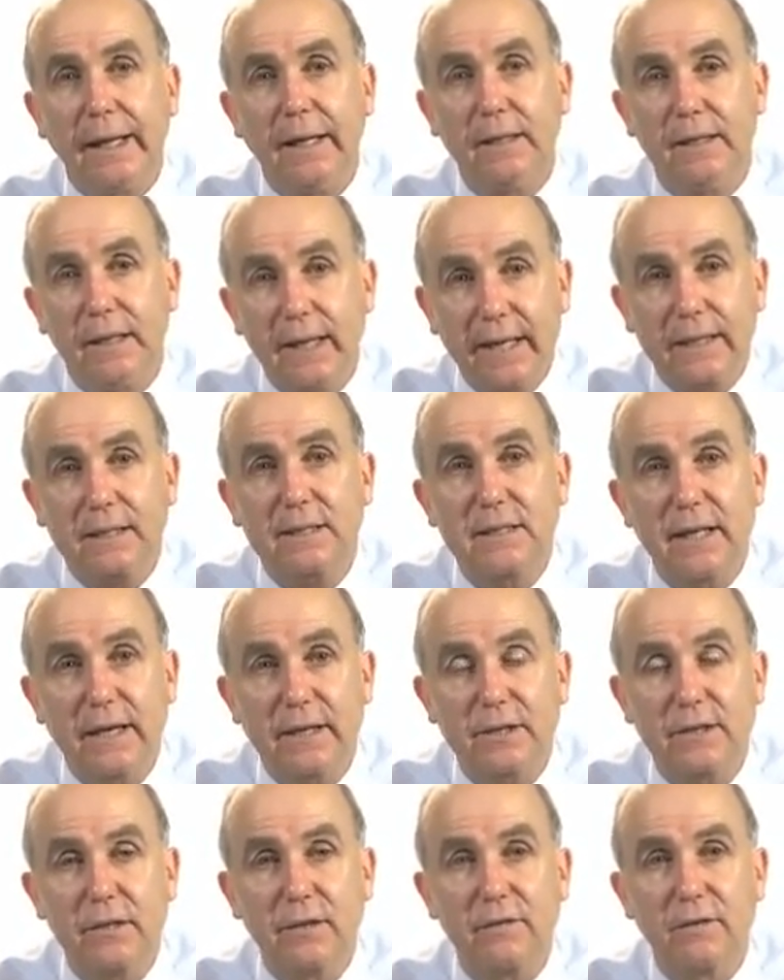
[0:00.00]
In the next
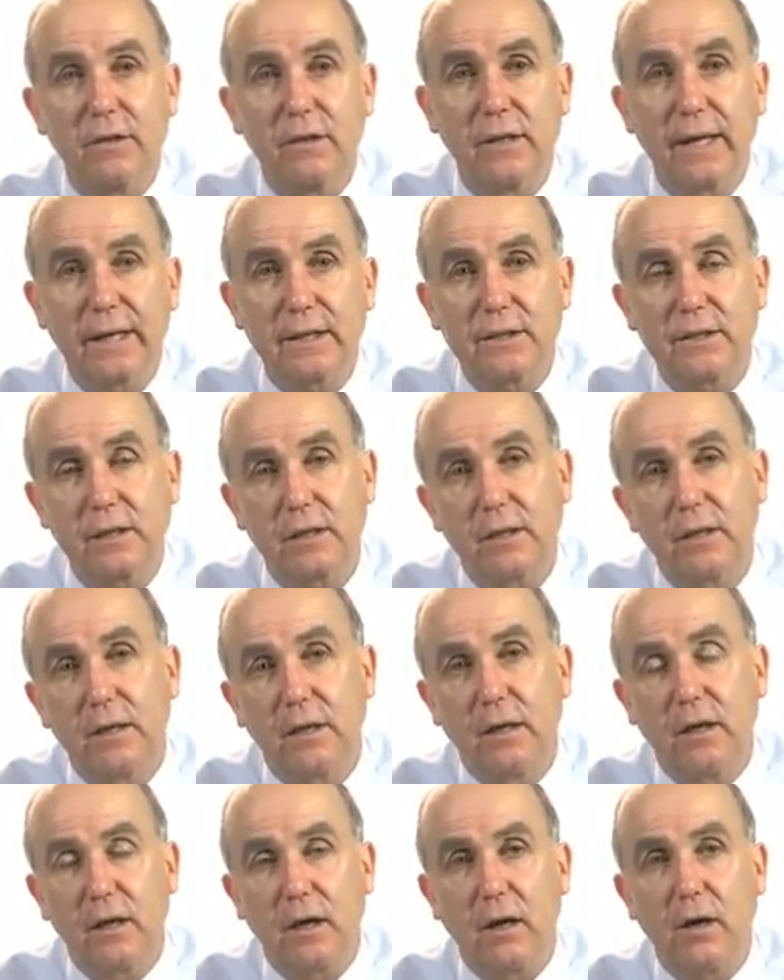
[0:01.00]
section of the lecture,
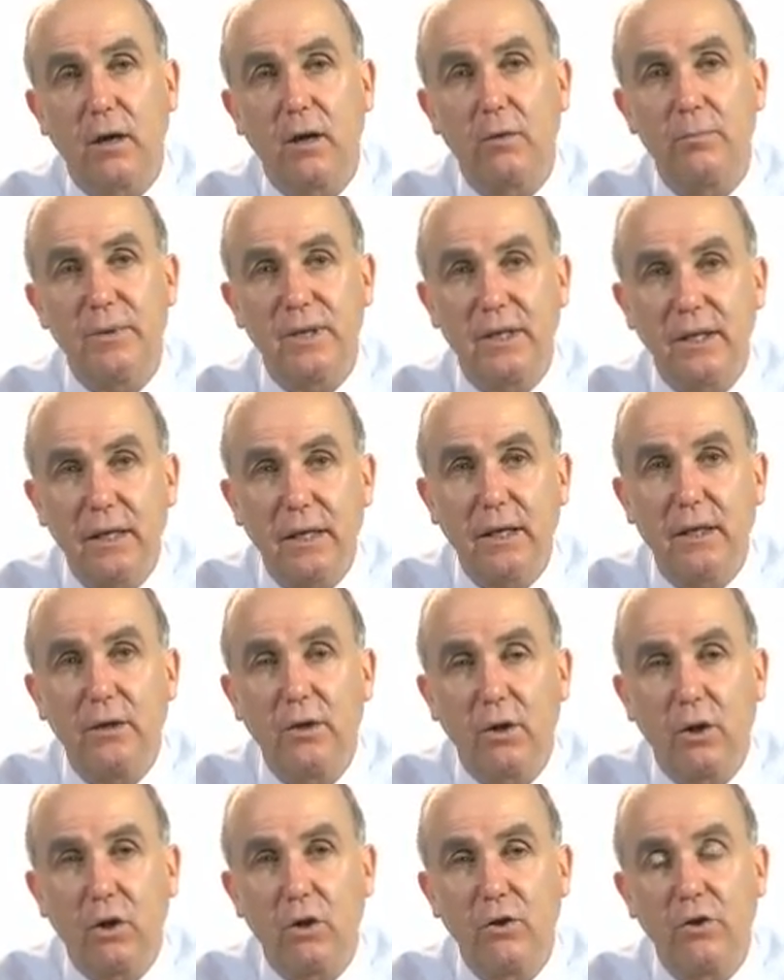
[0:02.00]
I'll
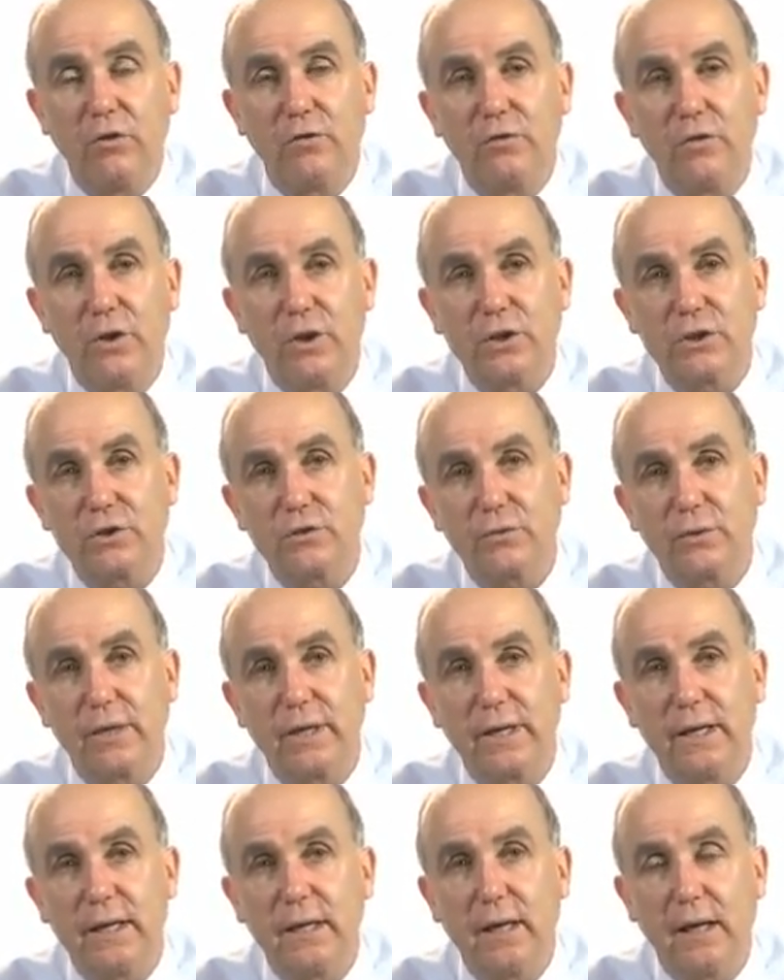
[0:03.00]
begin on the first
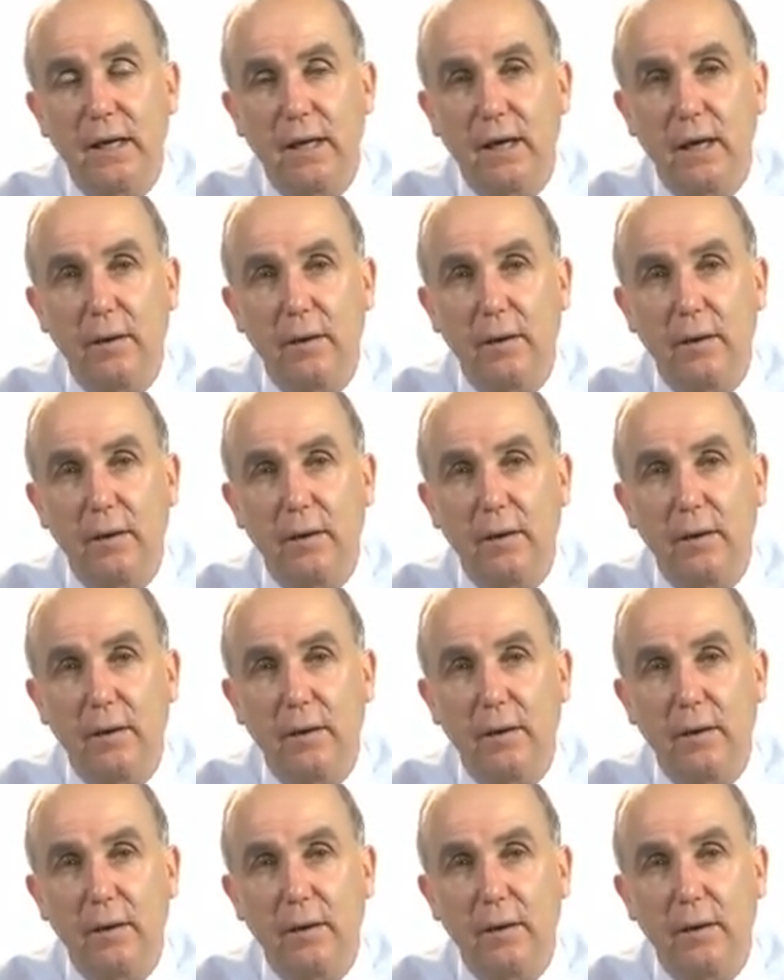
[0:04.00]
three